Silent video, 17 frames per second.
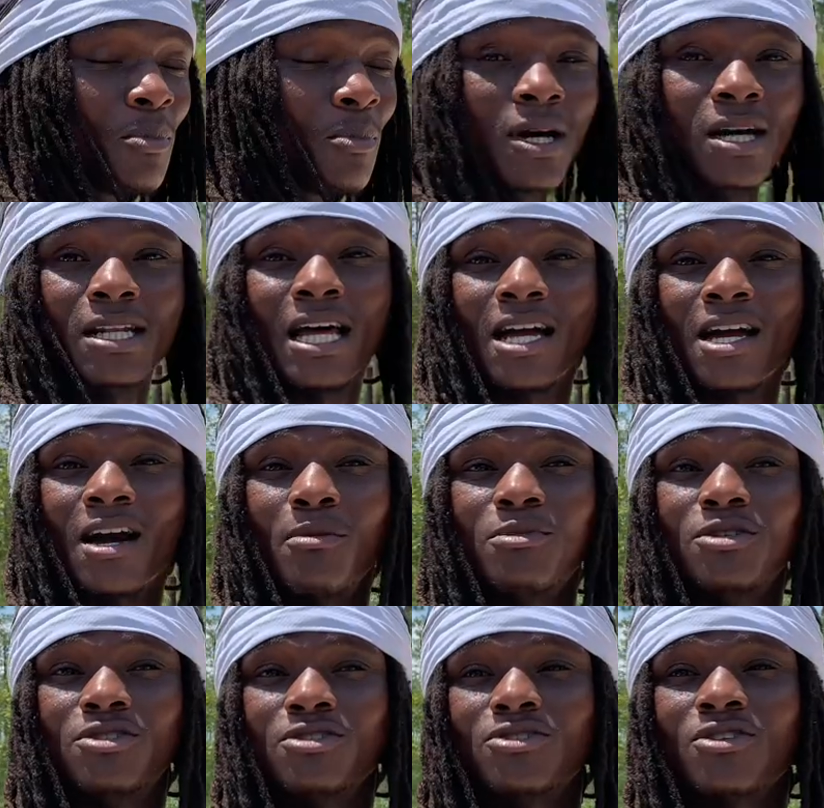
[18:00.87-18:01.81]
But like,
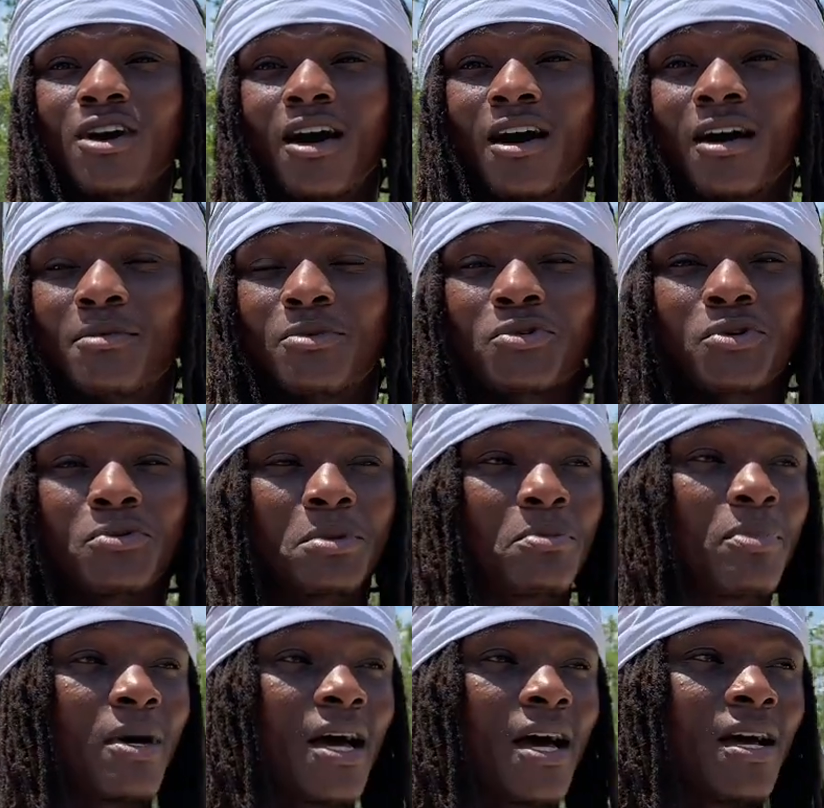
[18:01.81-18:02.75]
comment, subscribe, and we'll be
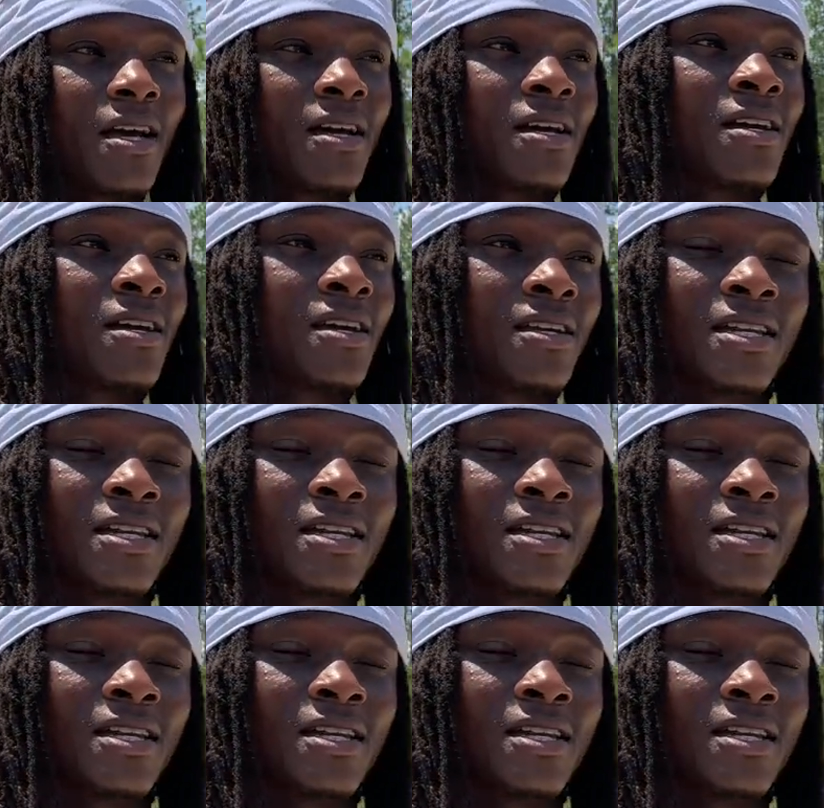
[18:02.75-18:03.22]
back.